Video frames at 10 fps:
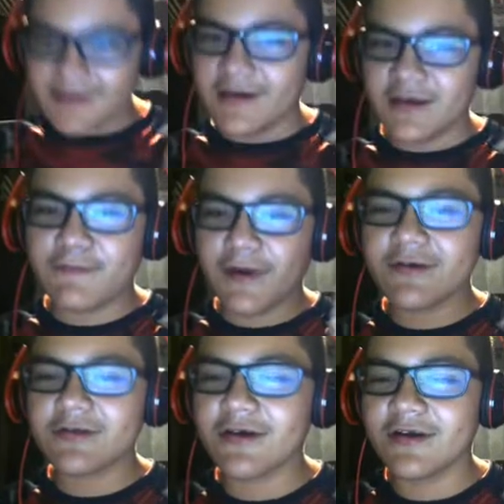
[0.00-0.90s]
His
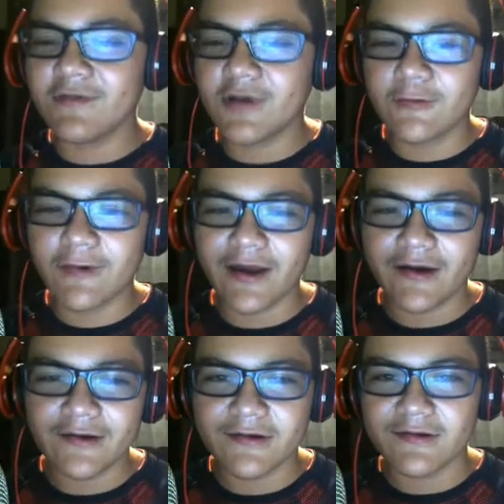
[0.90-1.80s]
parents aren't even
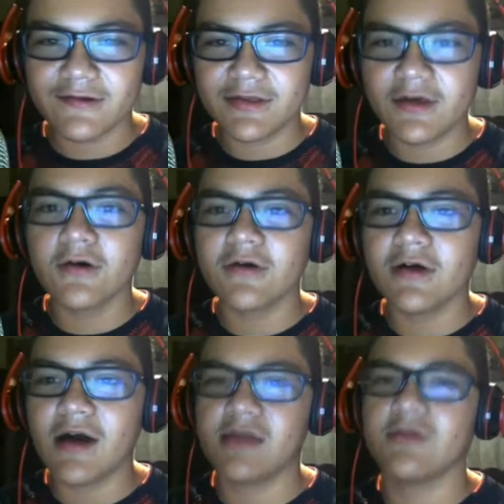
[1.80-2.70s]
aware until
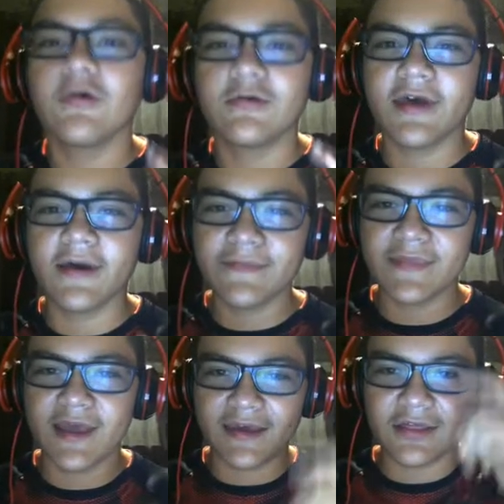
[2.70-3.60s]
I told them
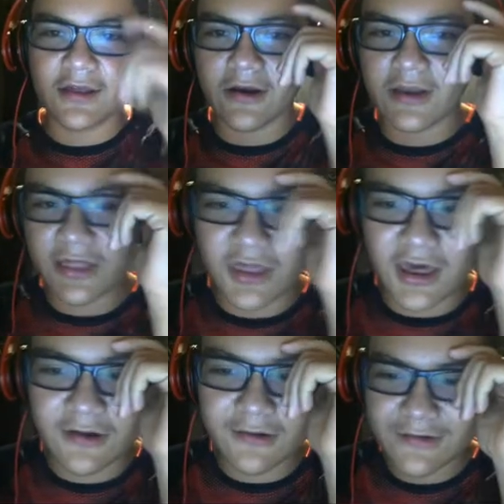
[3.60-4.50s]
that he started a
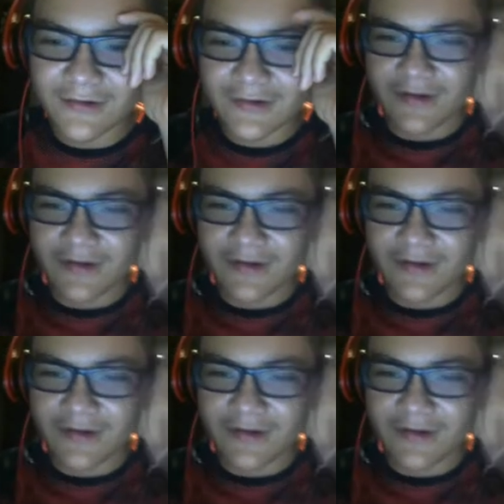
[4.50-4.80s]
channel.